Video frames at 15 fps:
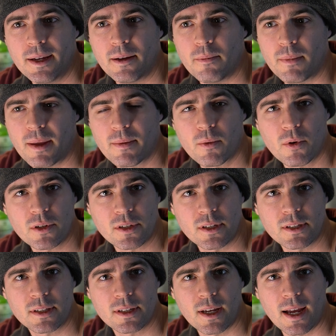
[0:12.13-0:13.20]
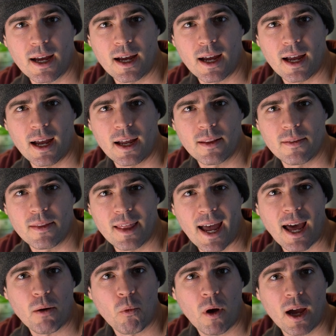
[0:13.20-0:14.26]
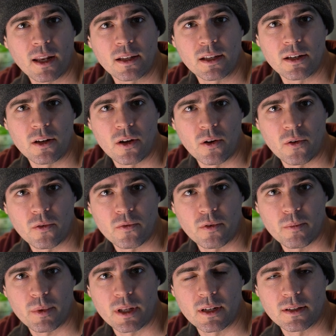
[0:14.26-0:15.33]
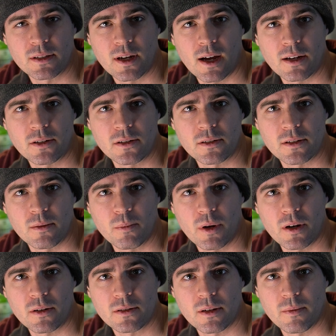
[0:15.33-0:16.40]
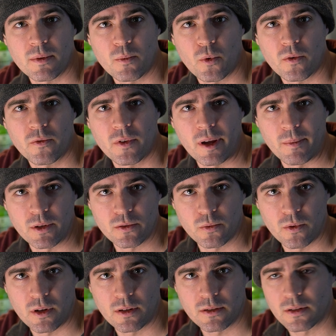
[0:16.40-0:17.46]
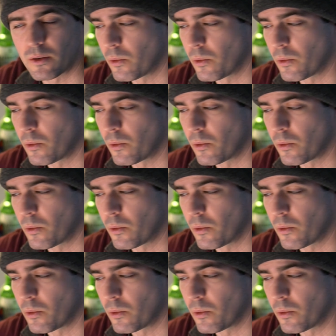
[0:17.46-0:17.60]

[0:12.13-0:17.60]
maybe wasn't that widely known for peated scotches compared to some of the more famous ones,